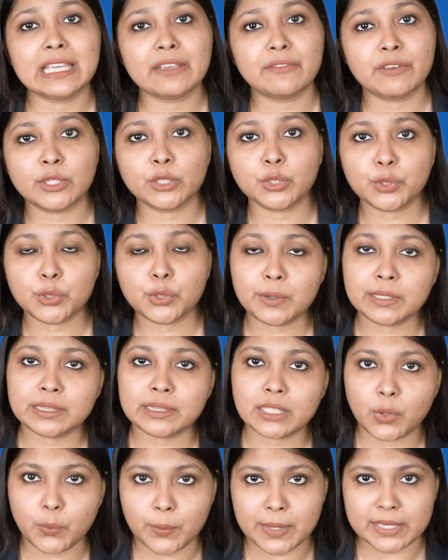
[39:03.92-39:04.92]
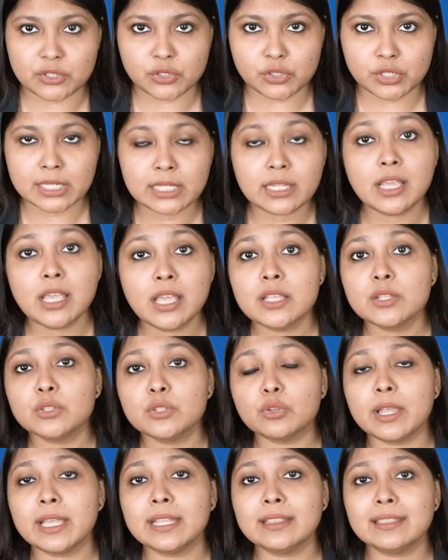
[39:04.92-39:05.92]
given to you in the question.
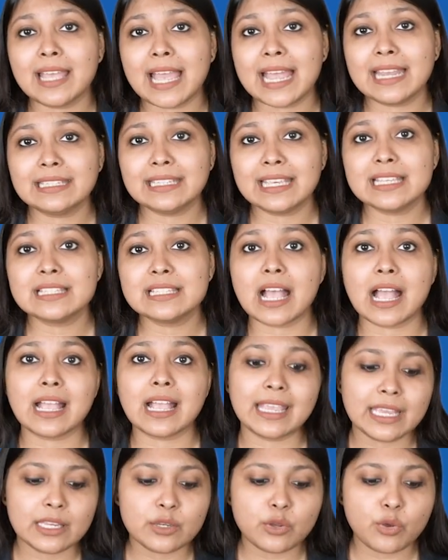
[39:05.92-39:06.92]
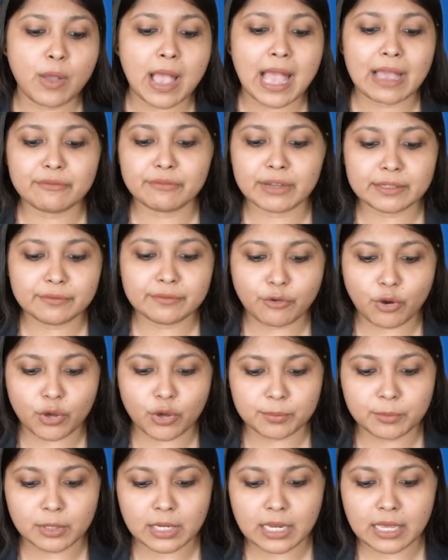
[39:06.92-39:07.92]
So in that case again you have one
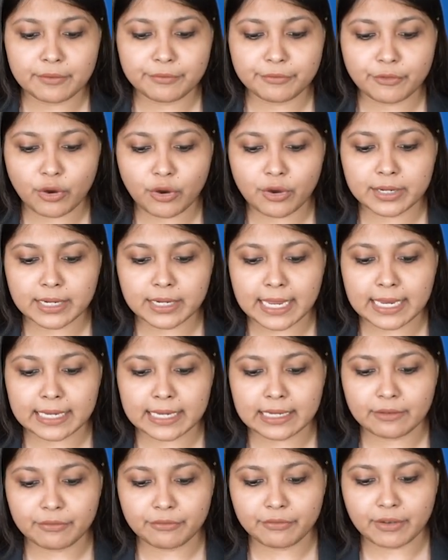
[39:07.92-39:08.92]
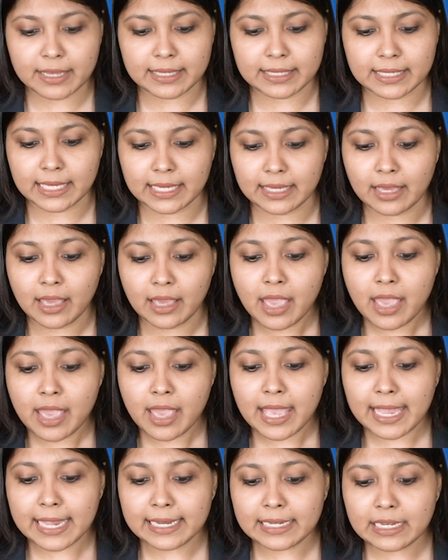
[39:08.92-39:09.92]
formula for NFIA.
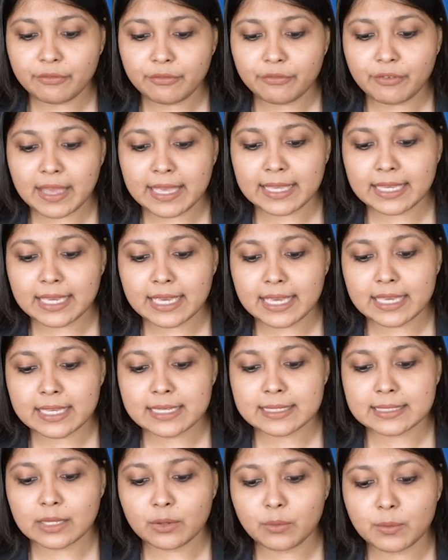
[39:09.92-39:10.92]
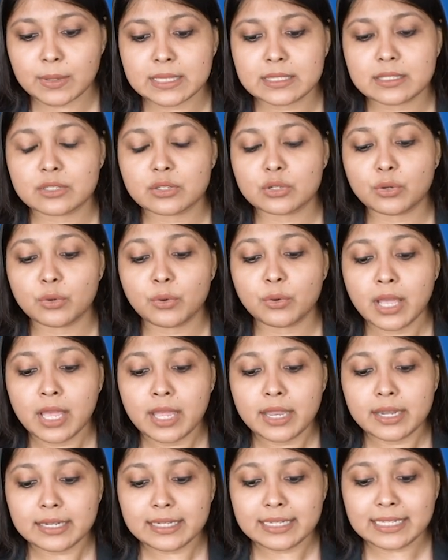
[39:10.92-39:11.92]
NFIA is equals to
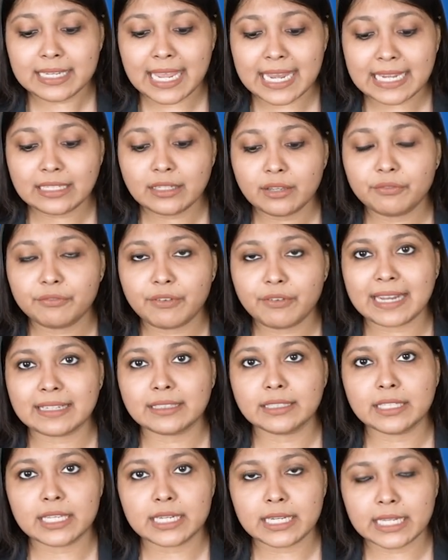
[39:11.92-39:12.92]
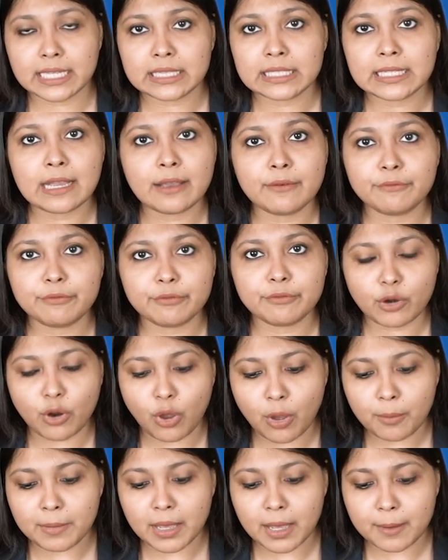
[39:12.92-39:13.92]
net factor income
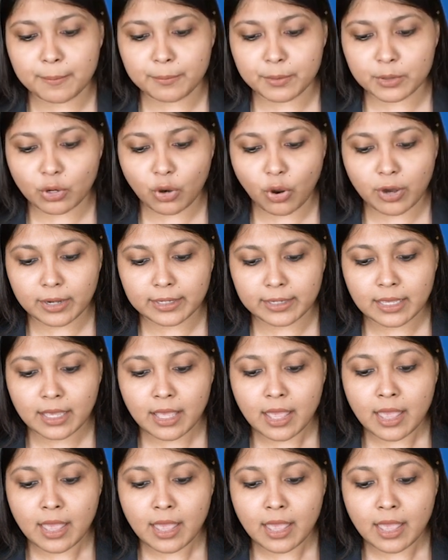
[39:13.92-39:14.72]
from abroad